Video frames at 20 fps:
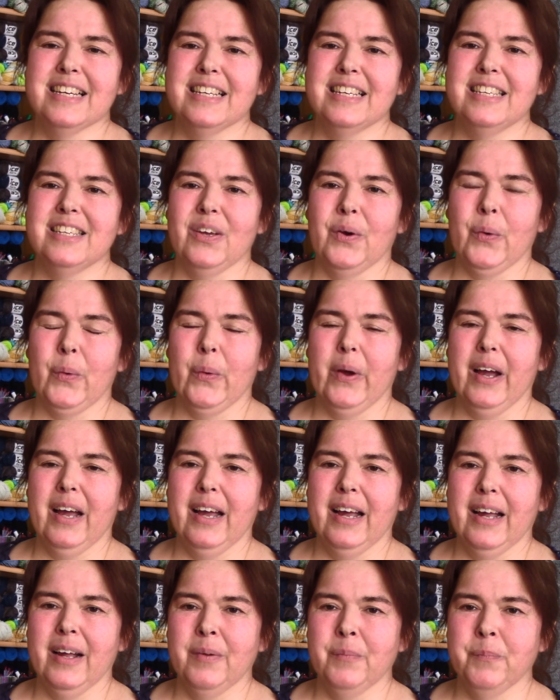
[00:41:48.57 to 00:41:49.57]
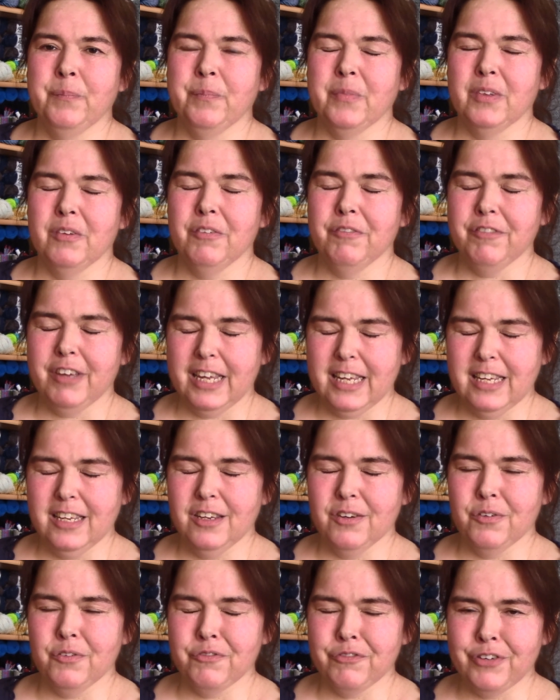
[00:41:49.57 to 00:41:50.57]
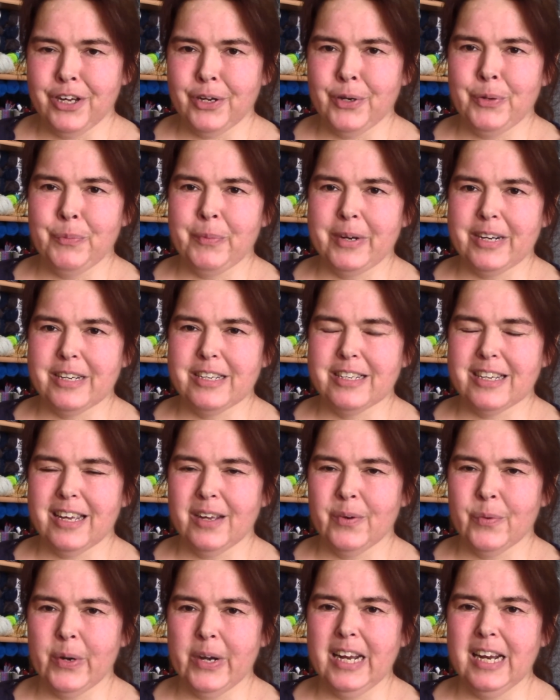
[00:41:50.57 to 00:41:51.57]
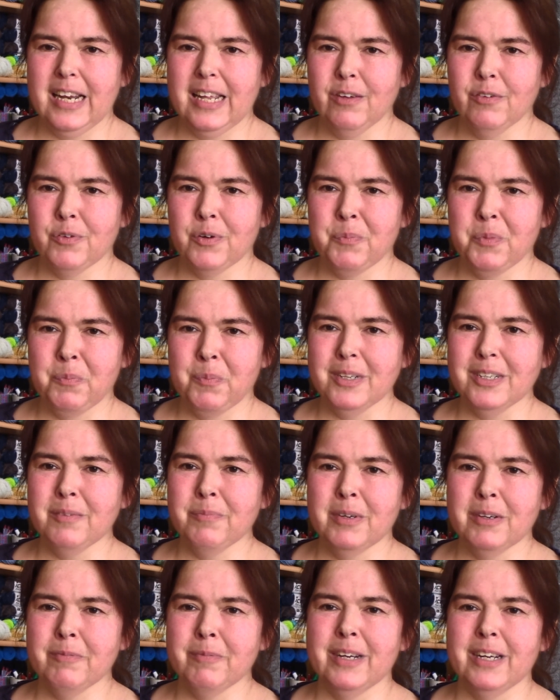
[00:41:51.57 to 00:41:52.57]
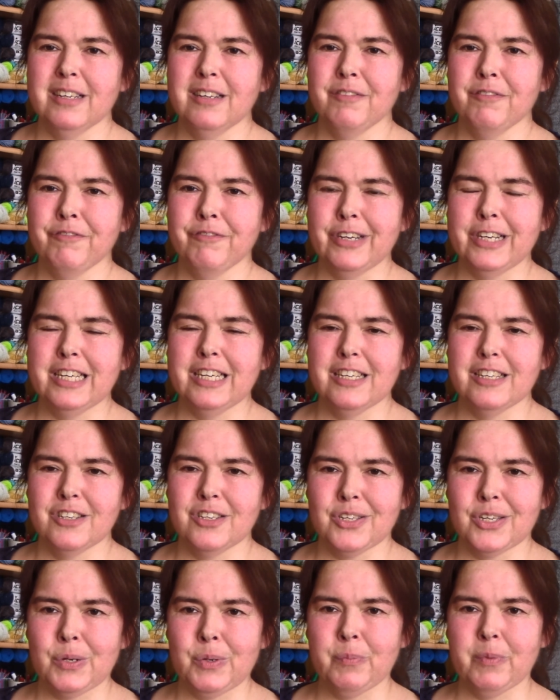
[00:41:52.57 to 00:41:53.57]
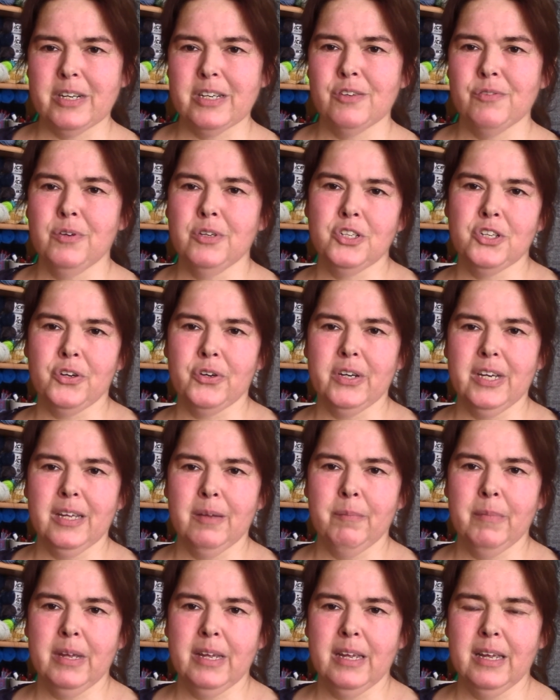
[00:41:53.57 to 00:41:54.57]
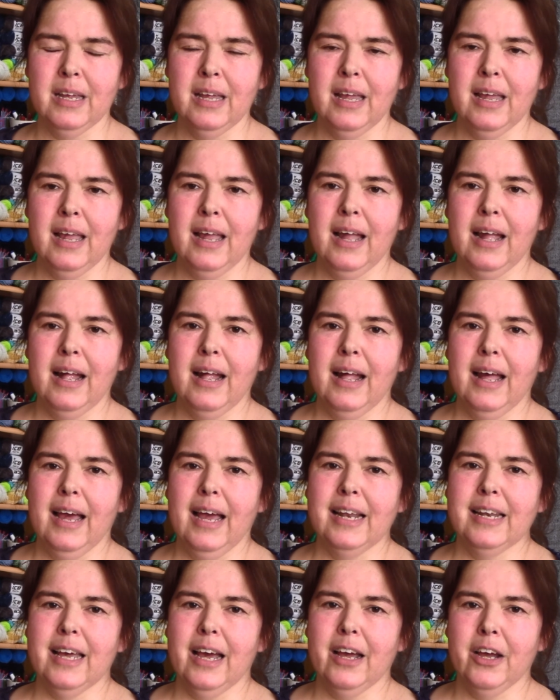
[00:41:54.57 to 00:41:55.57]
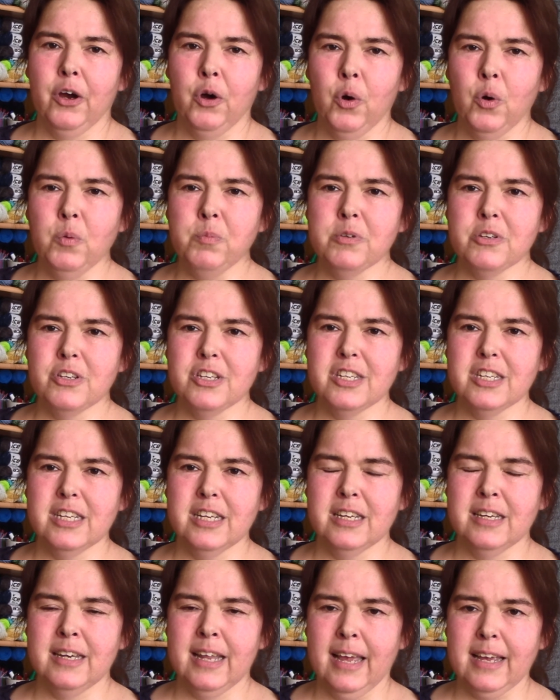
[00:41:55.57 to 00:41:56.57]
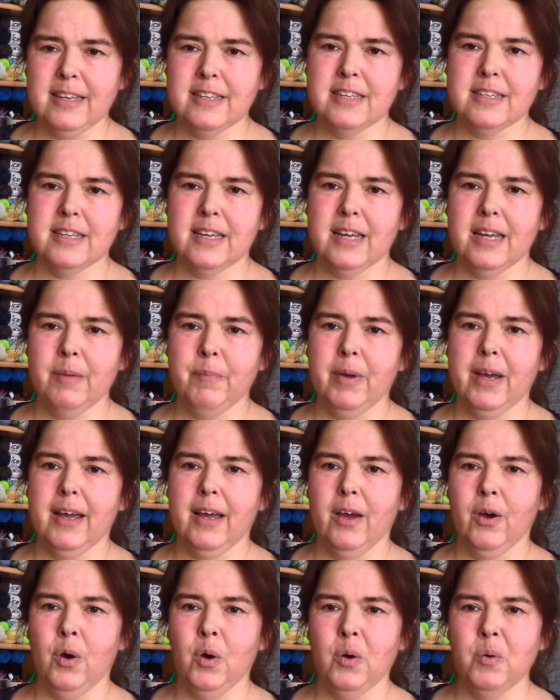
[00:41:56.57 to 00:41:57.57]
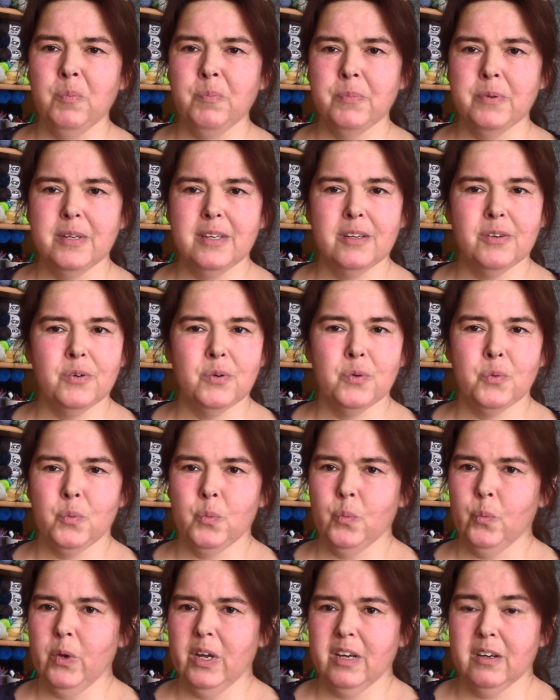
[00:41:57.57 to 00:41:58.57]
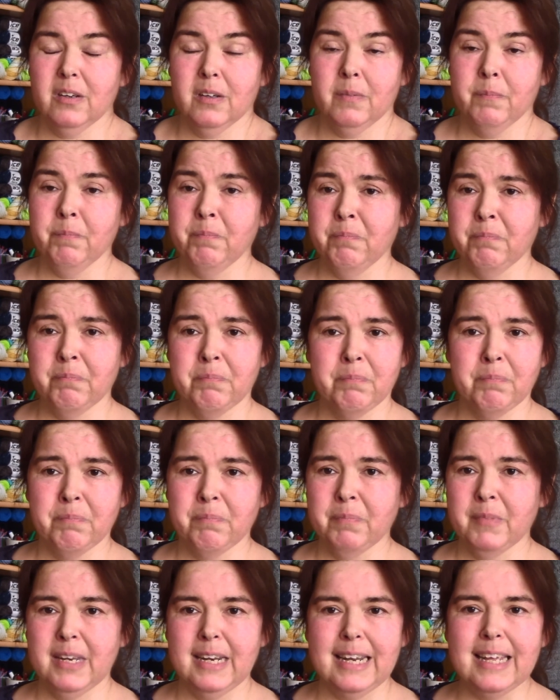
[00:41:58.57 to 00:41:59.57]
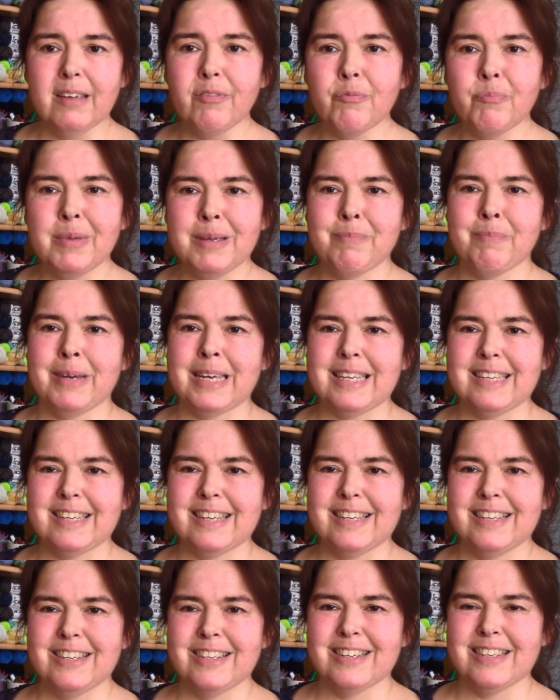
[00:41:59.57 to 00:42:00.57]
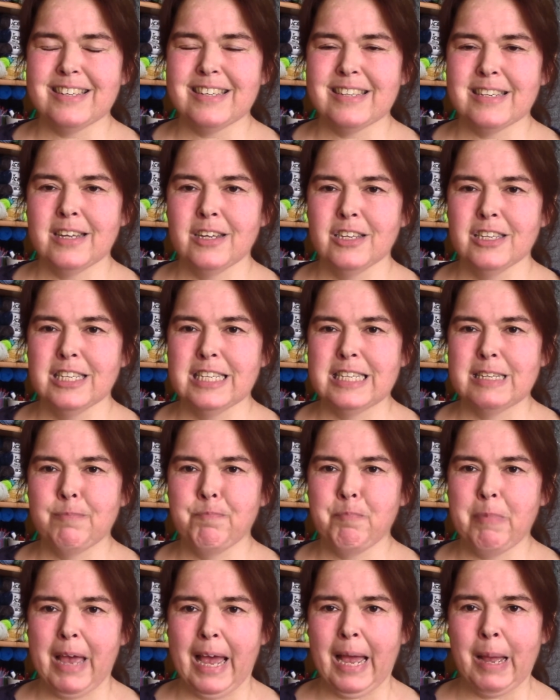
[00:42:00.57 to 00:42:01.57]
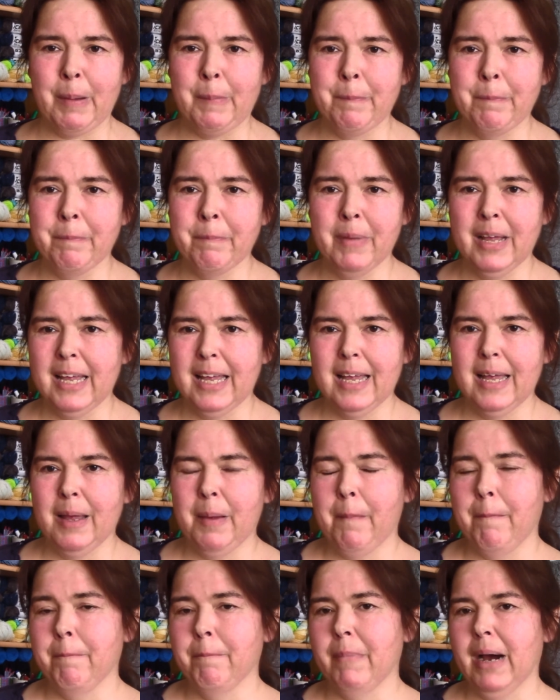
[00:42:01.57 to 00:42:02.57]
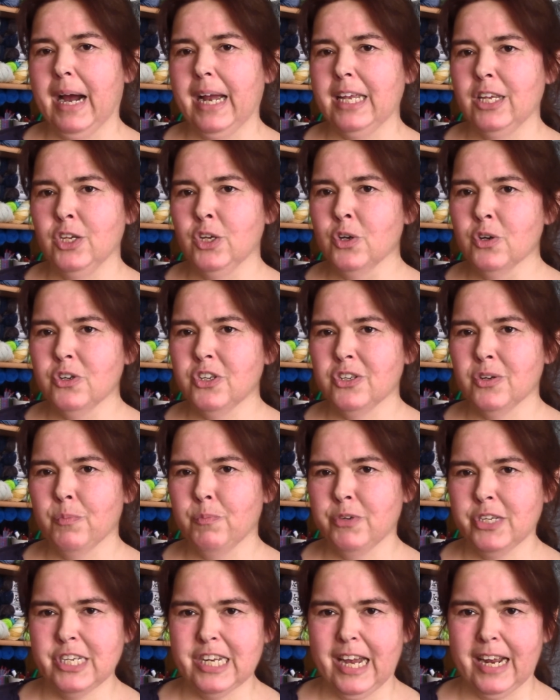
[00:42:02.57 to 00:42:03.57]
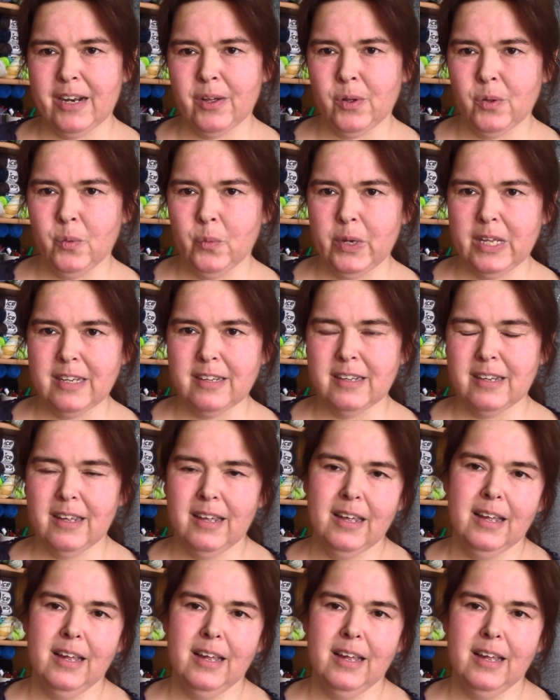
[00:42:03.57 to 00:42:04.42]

So thank you very much, really, from the bottom of my heart. Thank you so much for joining me, and I hope to see you next time. I hope you will leave me messages, spam my YouTube channel with